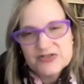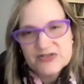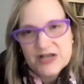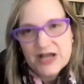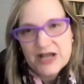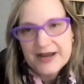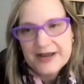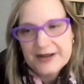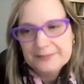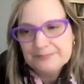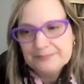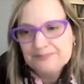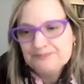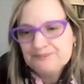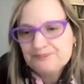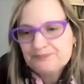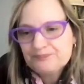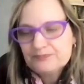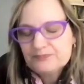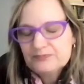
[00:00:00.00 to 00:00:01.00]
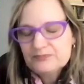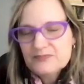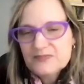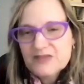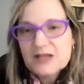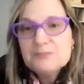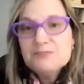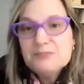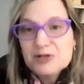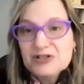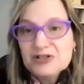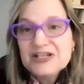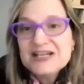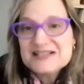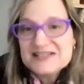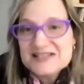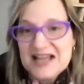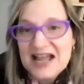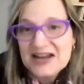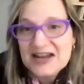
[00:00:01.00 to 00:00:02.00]
Zion. Building
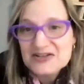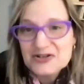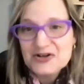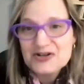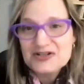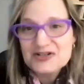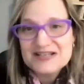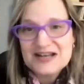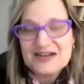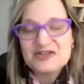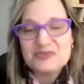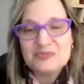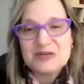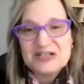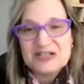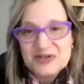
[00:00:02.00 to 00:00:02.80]
Zion turns out to be